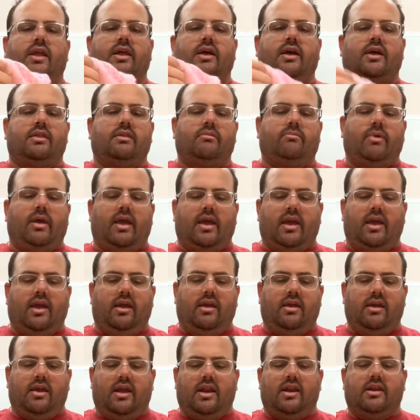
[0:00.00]
on the bag,
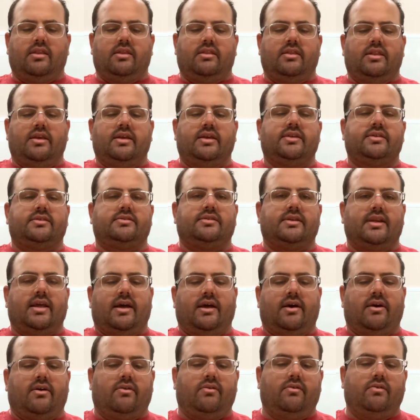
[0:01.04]
and this
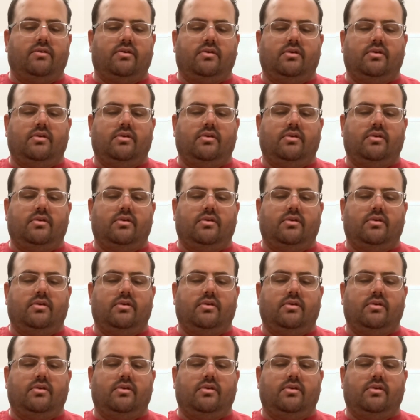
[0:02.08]
now